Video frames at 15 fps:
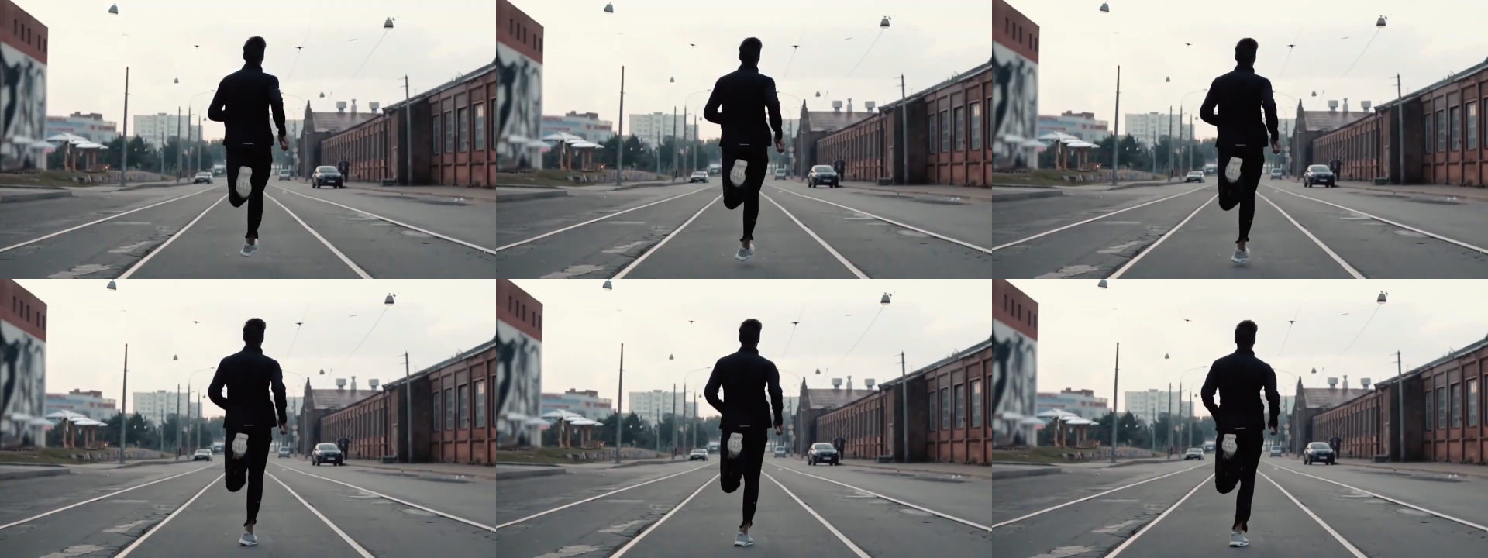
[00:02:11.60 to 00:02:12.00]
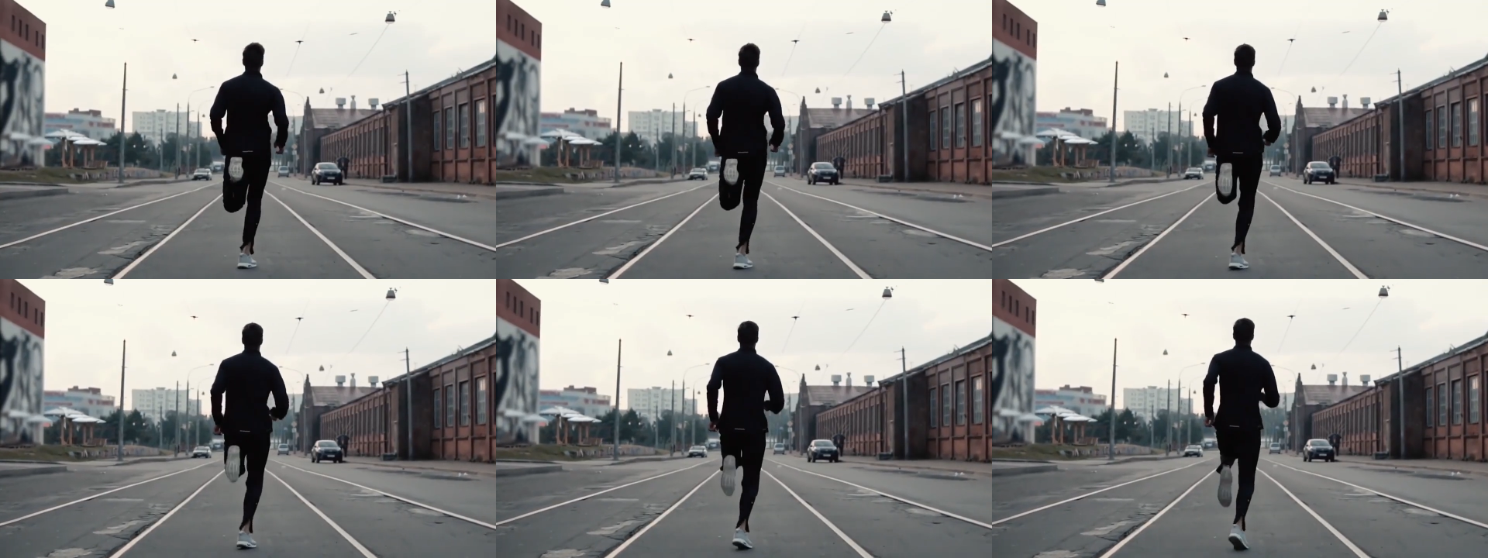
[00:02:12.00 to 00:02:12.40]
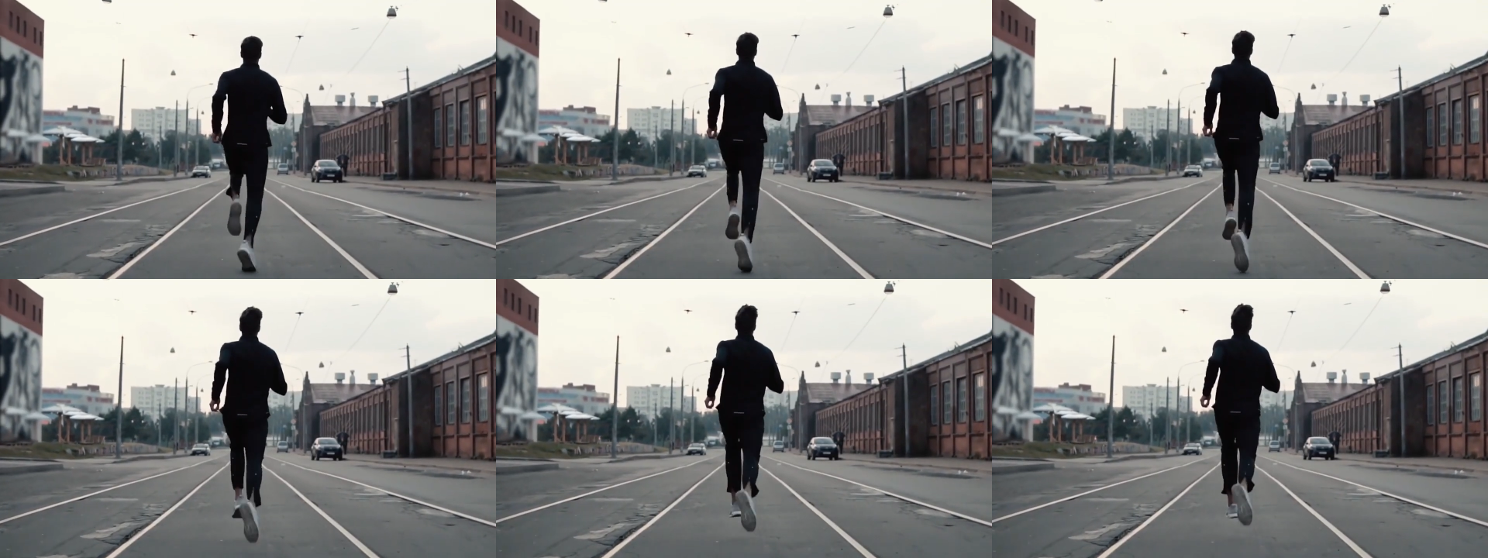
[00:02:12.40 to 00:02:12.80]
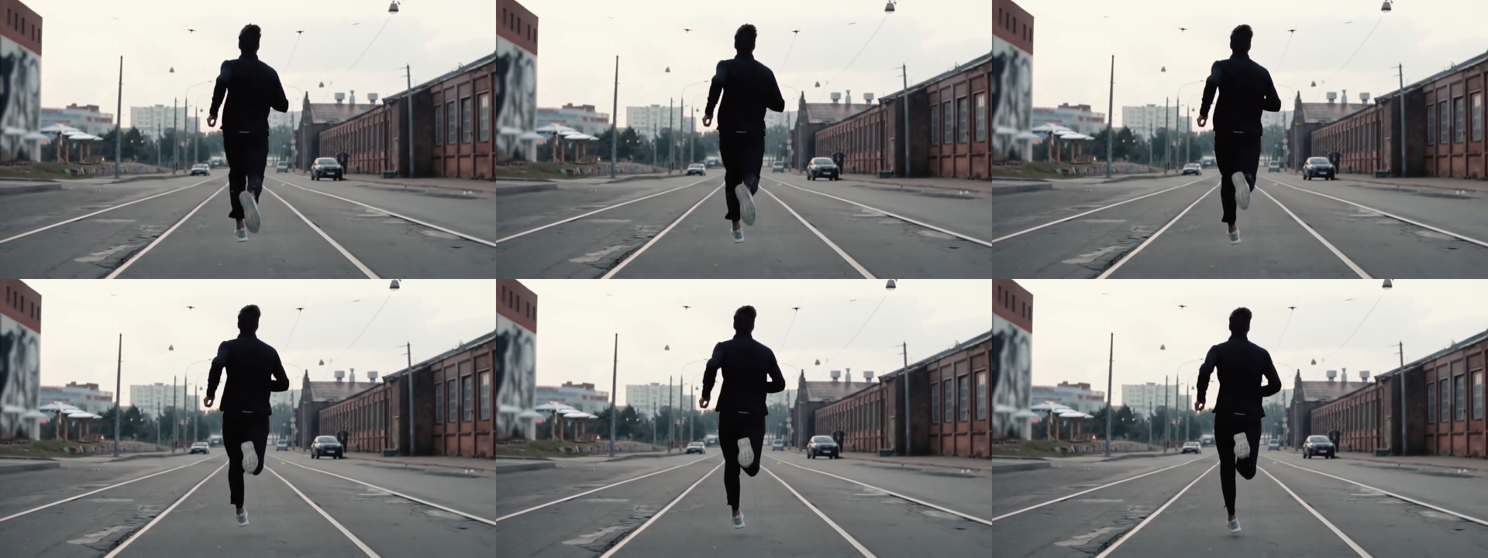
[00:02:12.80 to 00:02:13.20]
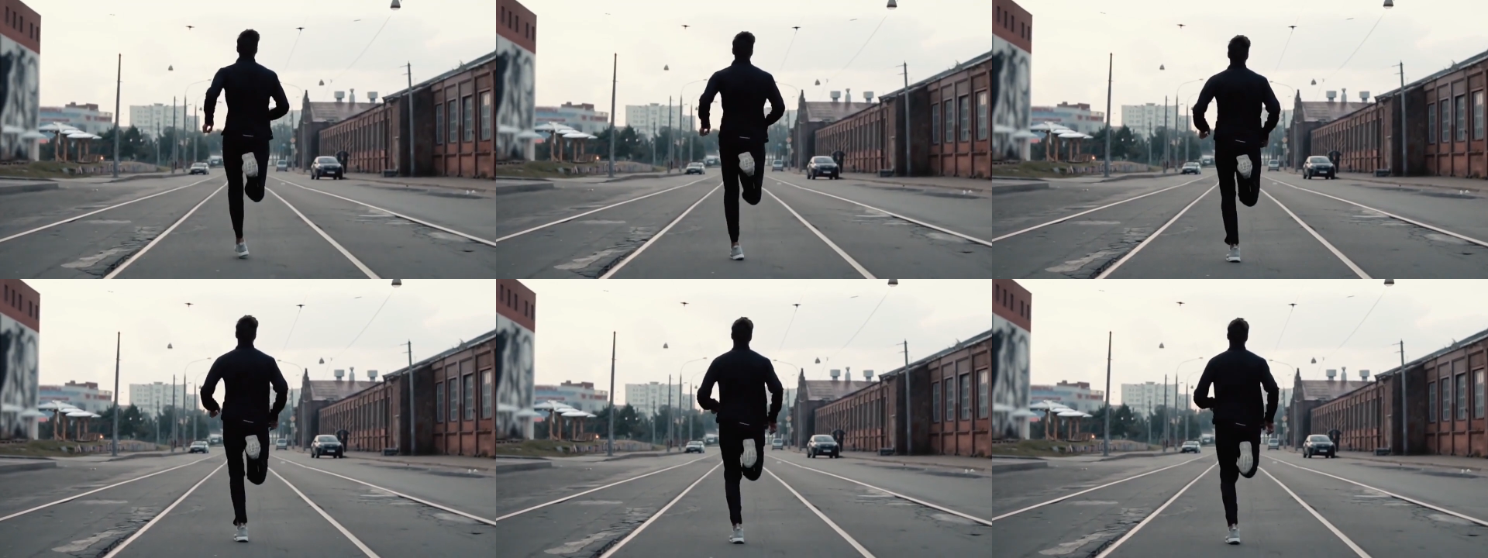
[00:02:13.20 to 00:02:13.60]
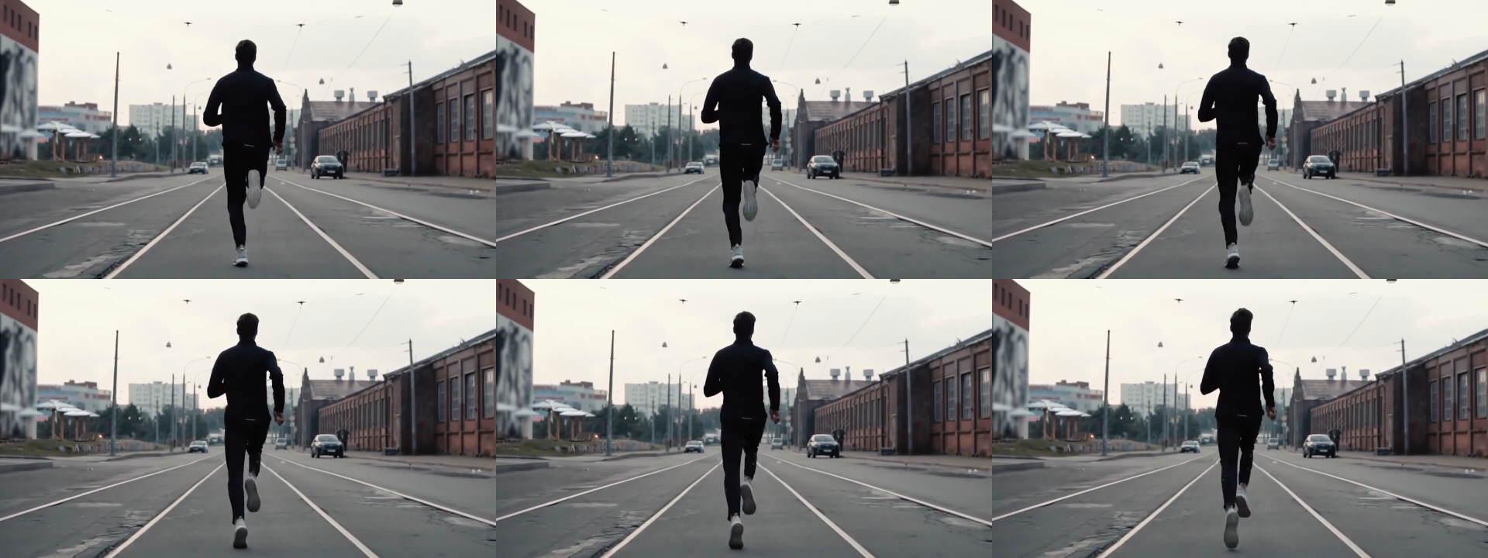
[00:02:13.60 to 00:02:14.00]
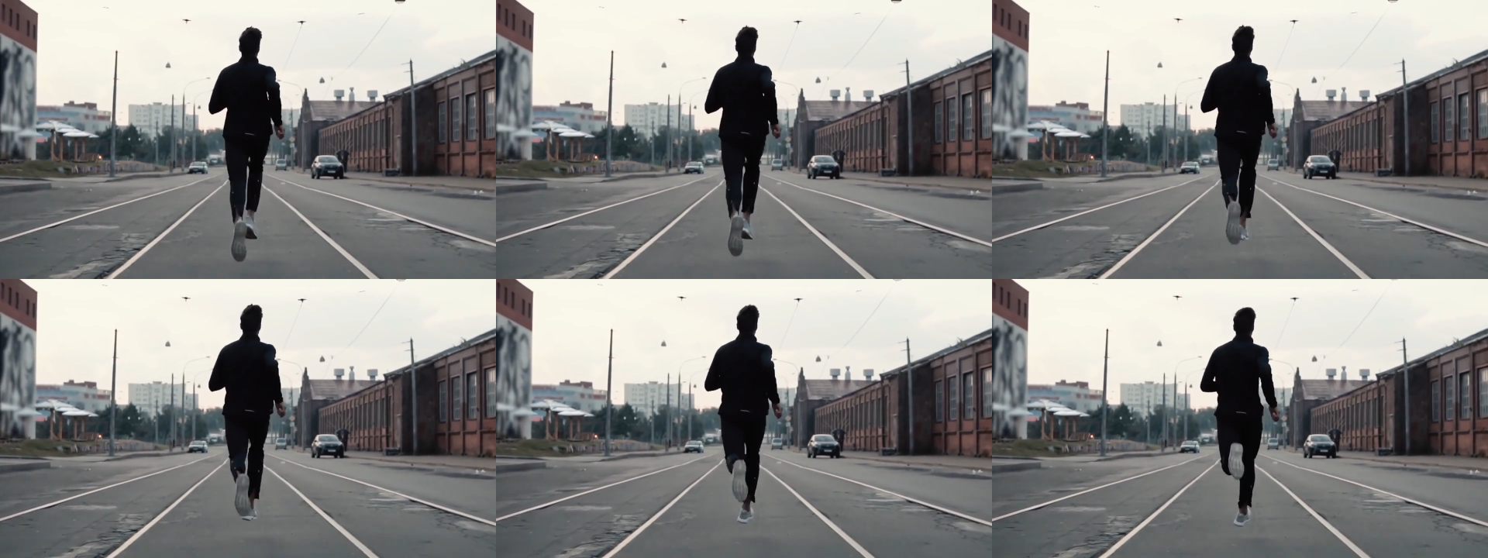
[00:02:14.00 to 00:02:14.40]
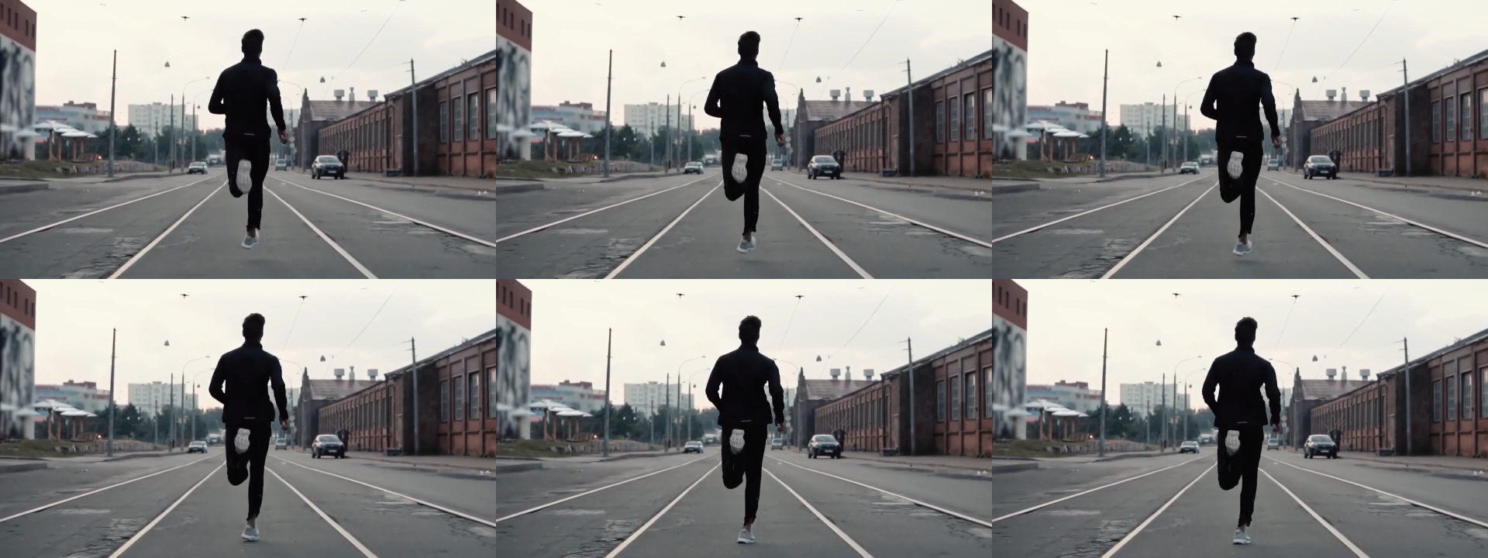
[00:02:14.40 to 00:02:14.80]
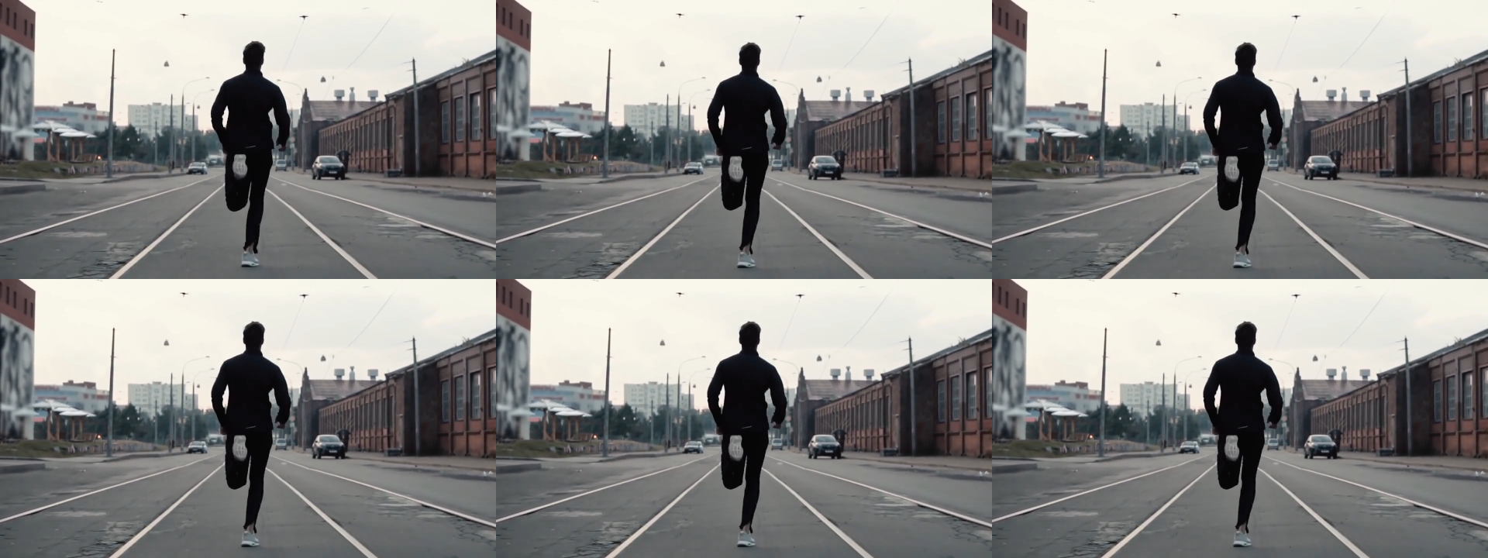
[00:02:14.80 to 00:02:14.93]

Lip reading: [unreadable: no face in view]